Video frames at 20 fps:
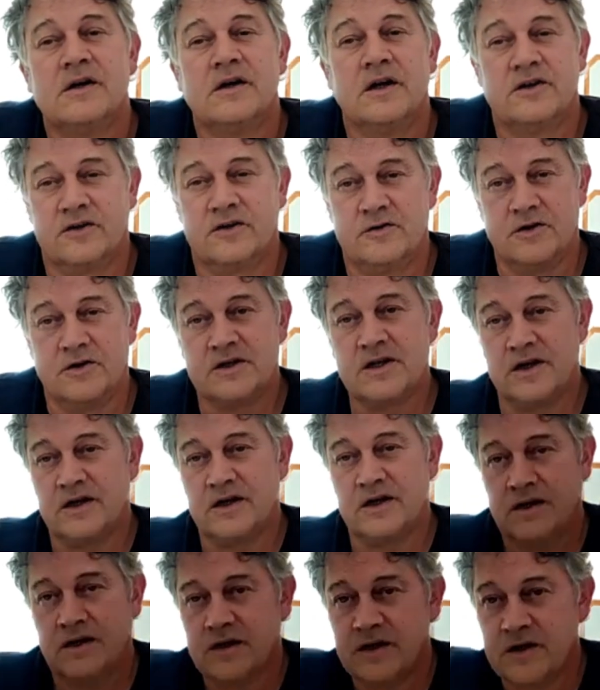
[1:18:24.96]
It's not
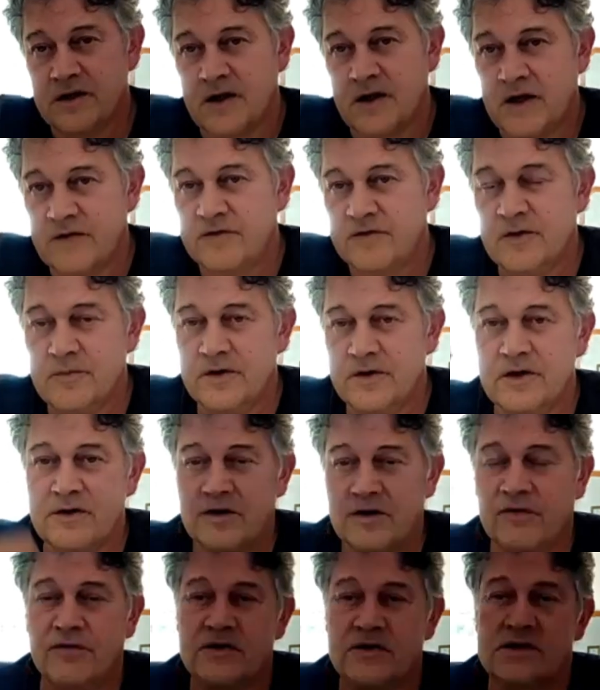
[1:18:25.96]
like it have to be an
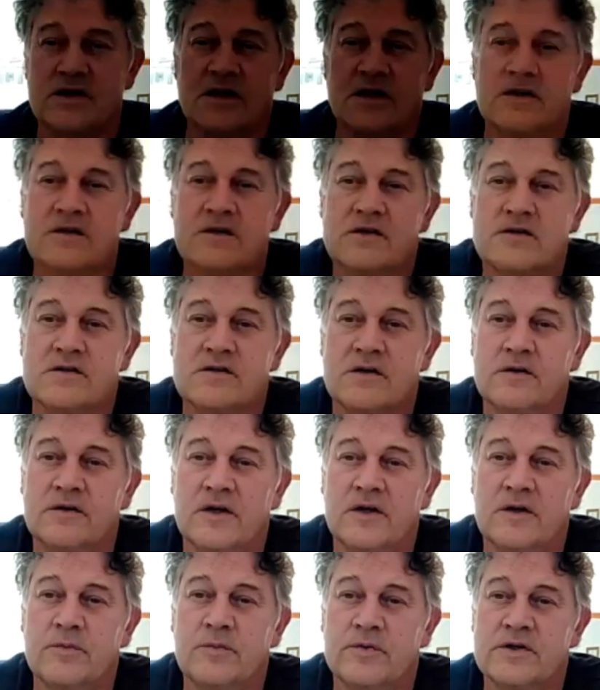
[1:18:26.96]
officer. So
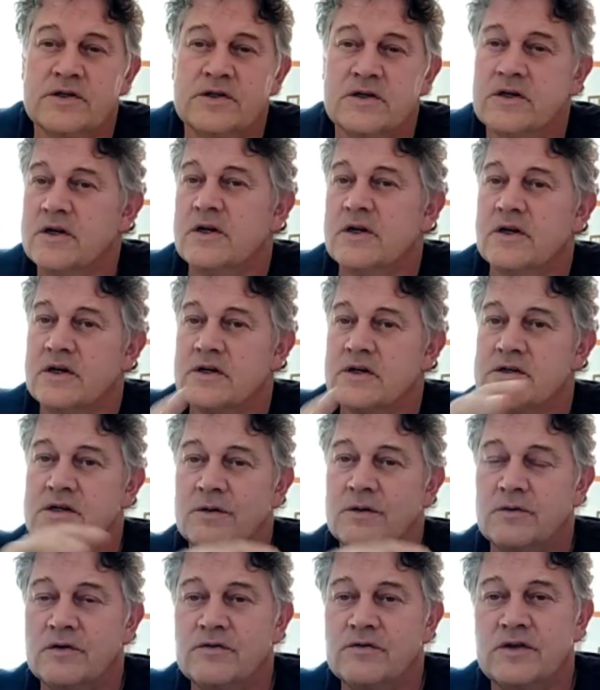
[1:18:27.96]
that was,
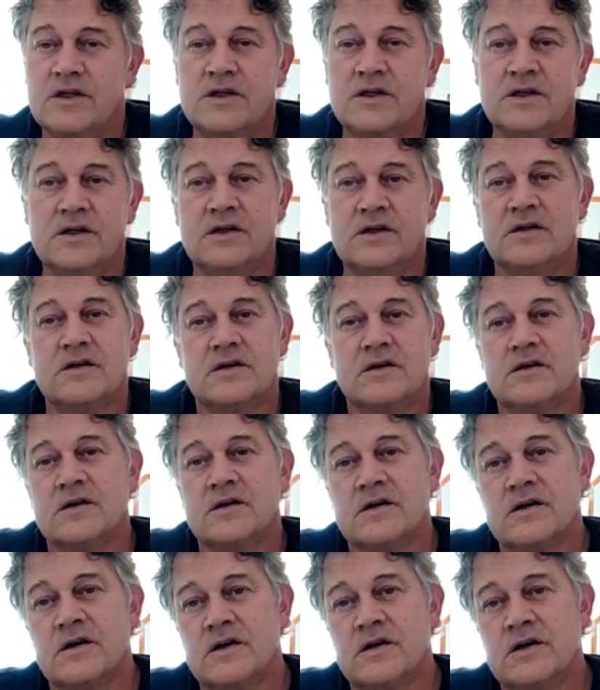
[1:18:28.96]
some of the
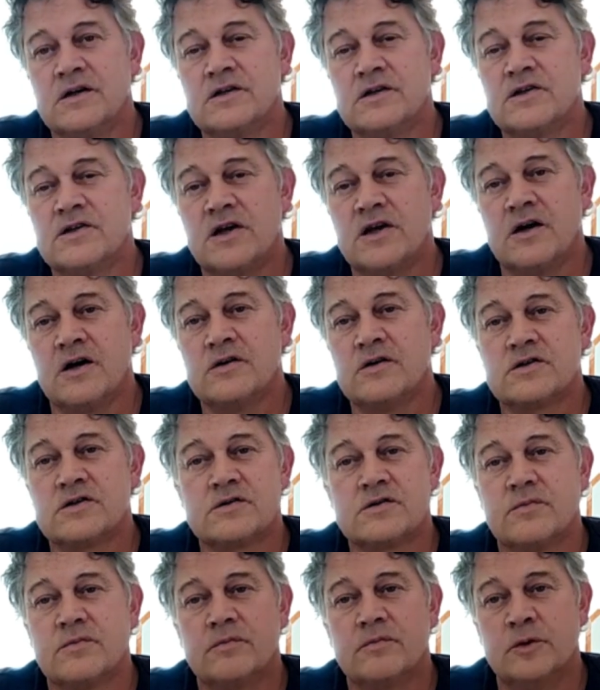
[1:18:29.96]

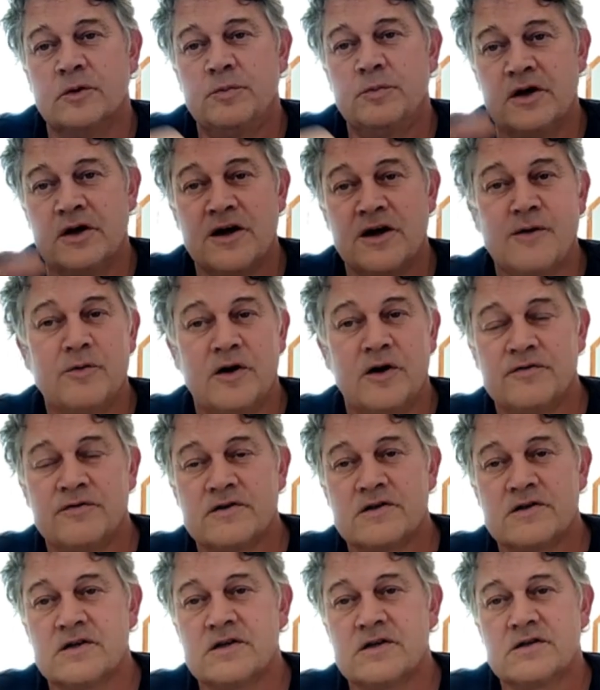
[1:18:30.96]
NCOs would become
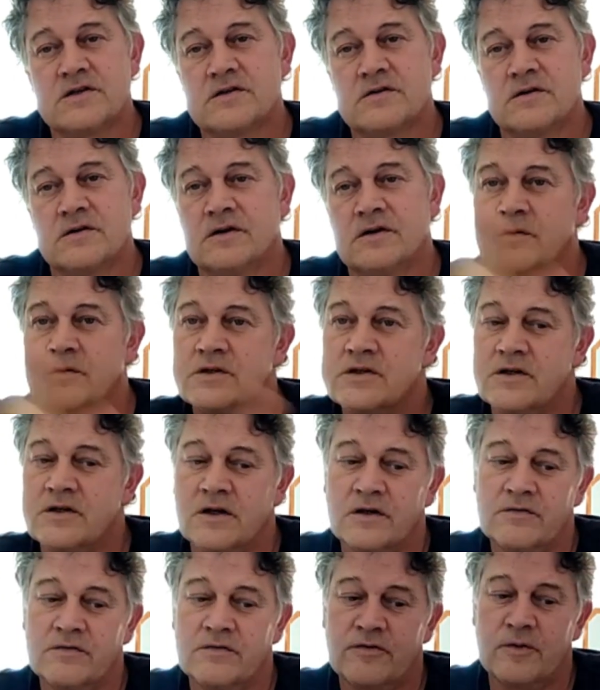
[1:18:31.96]
officers, so they would
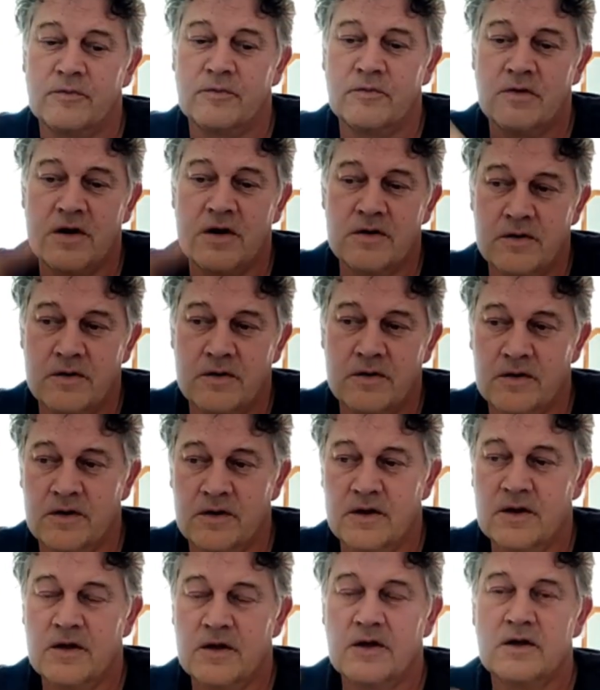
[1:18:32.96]
start from,
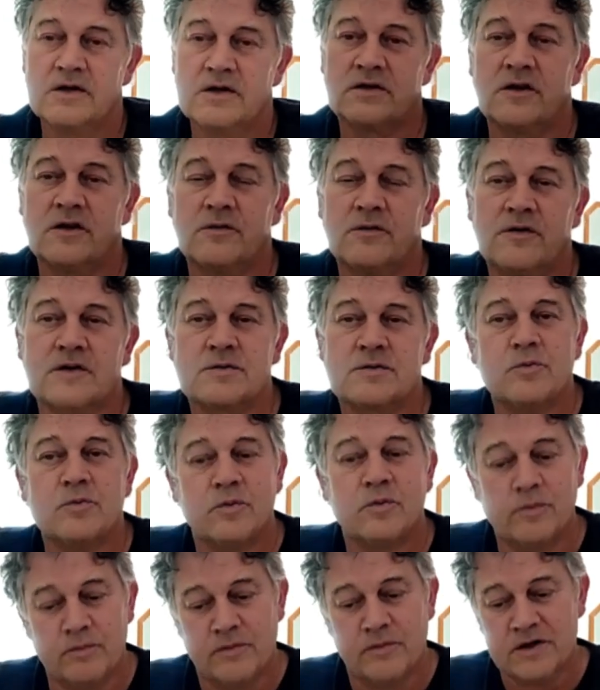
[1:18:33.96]
so it was
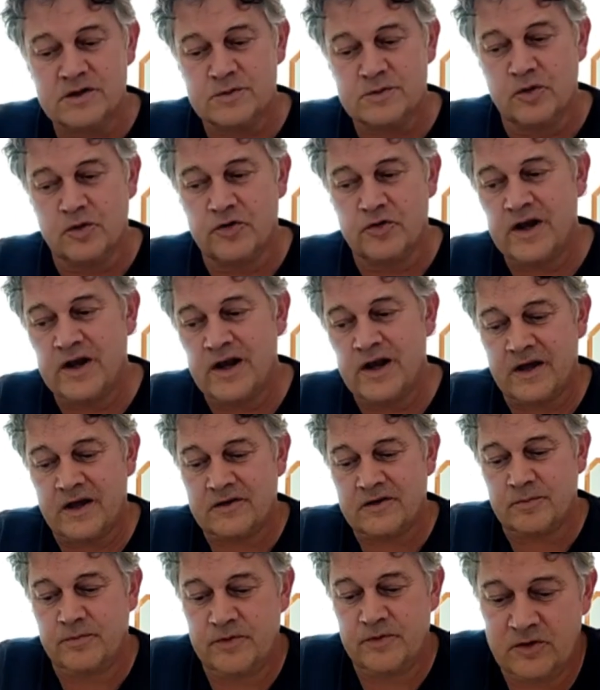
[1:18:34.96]
much more
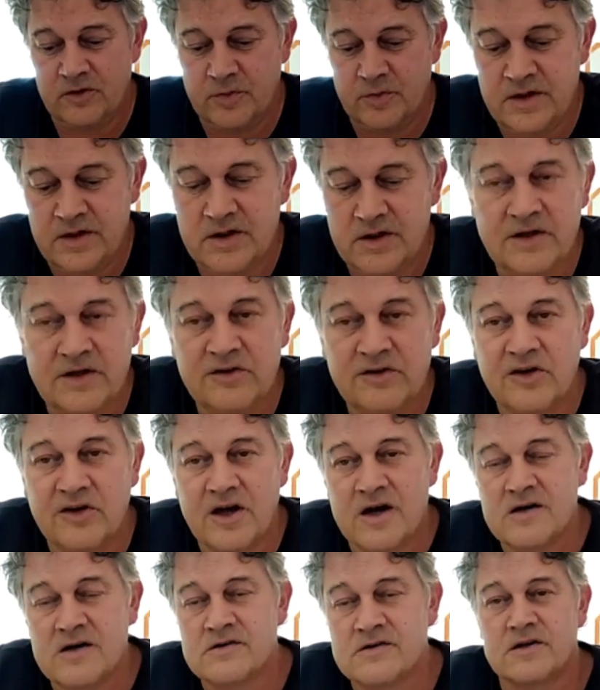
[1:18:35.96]
relaxed between
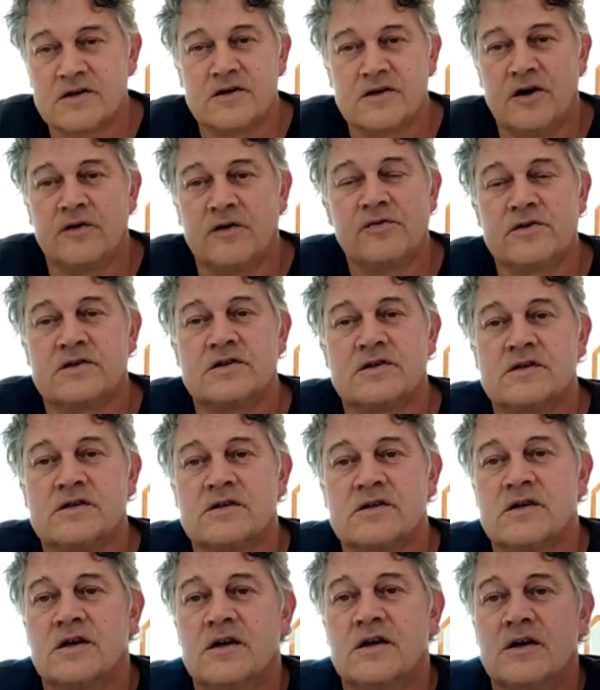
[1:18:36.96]
NCOs and officers.